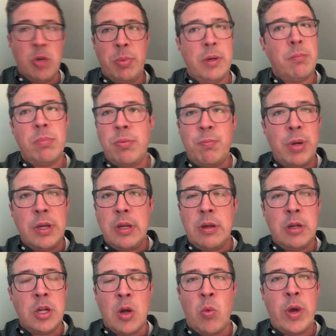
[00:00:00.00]
But
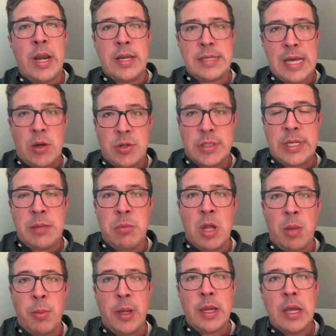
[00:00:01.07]
when in doubt, just
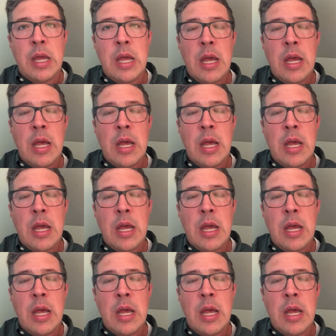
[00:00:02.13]
email me.